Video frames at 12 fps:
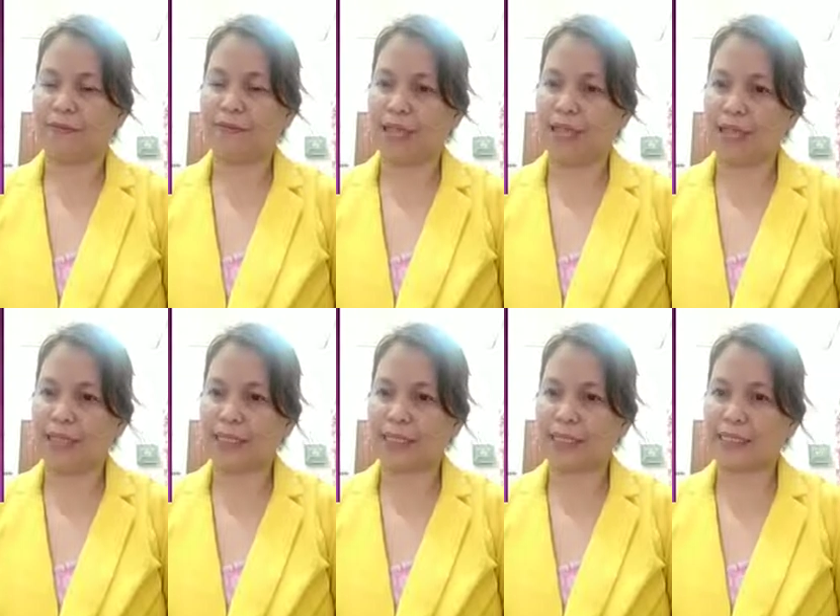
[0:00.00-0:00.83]

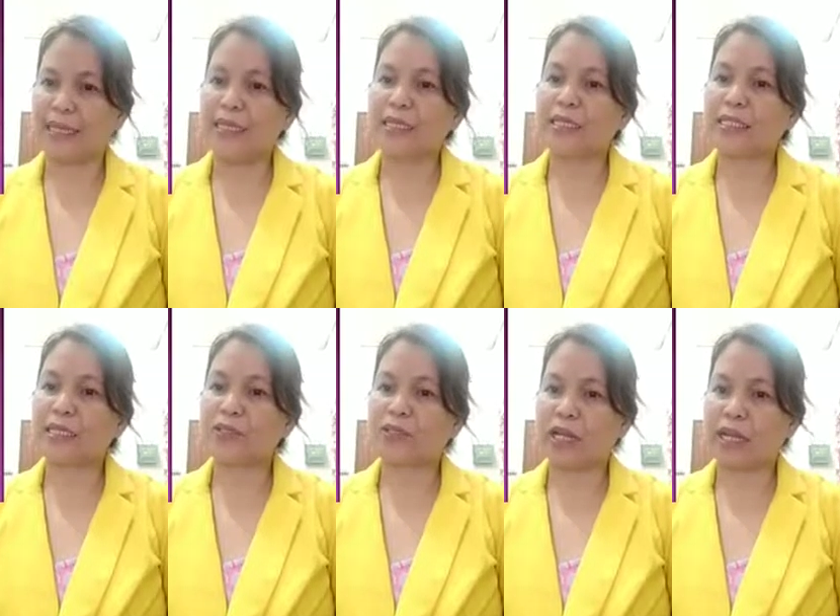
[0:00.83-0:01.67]
Next,
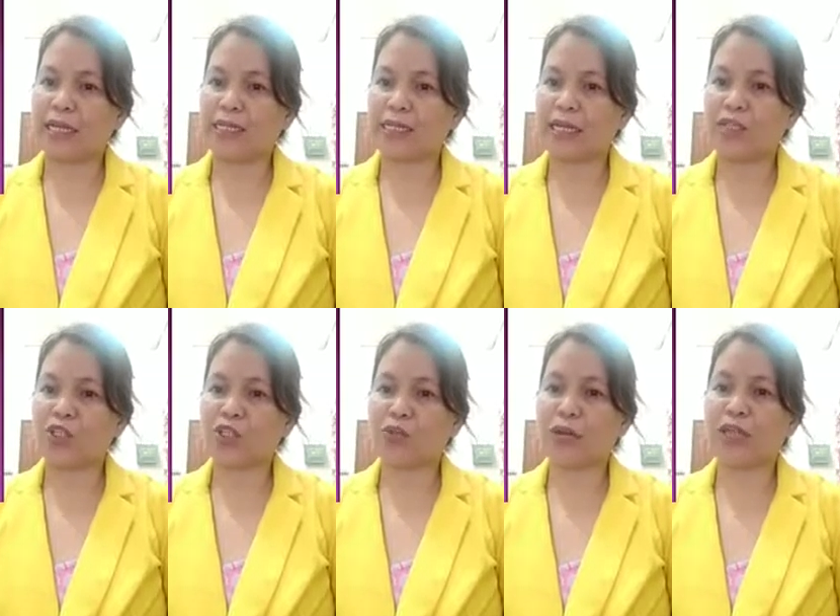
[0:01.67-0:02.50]
suggest
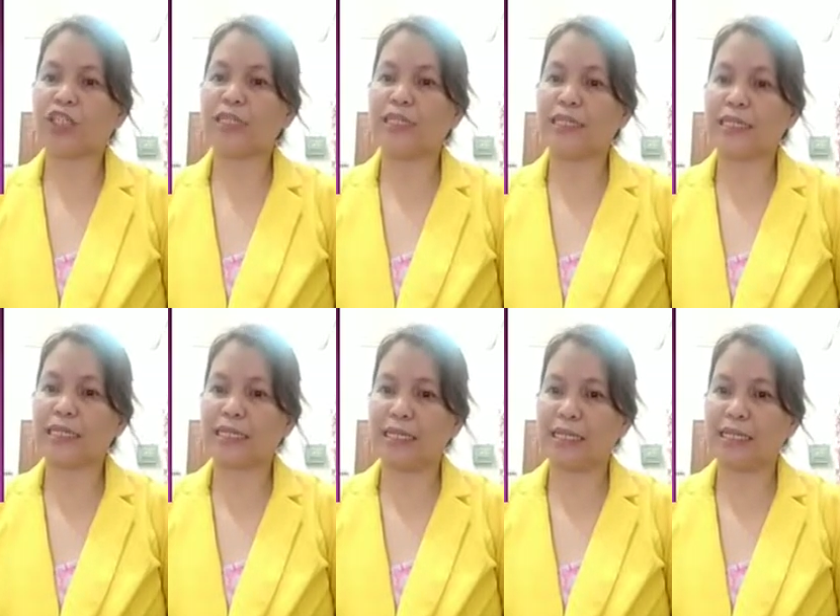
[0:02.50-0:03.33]
instructional
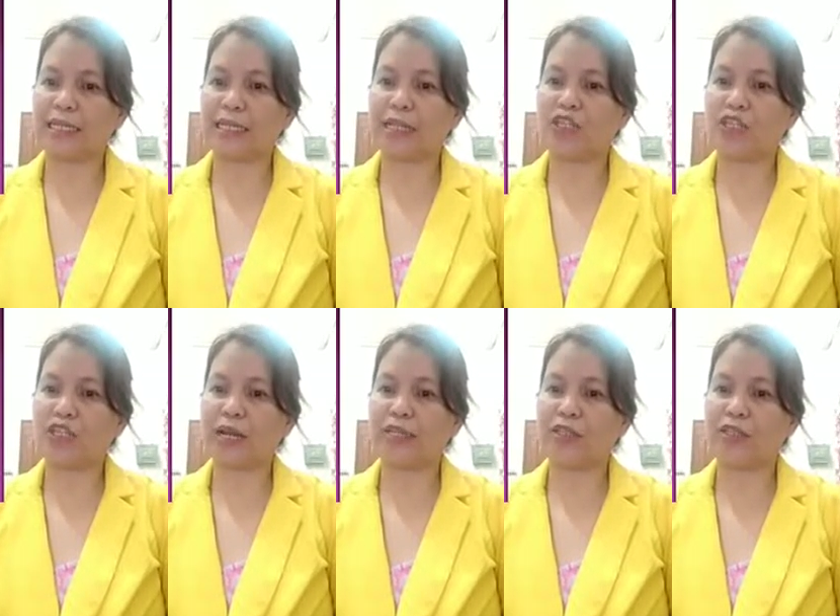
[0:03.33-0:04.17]
techniques and
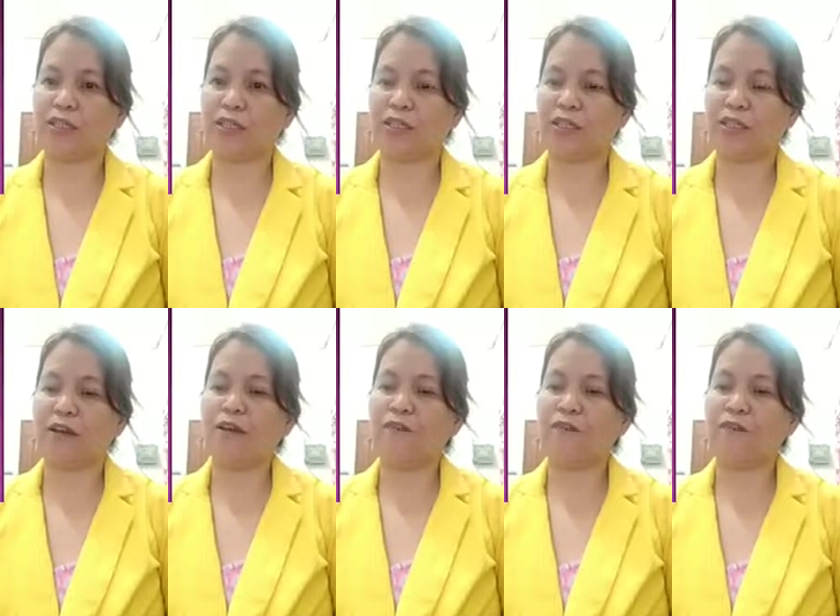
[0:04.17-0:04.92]
strategies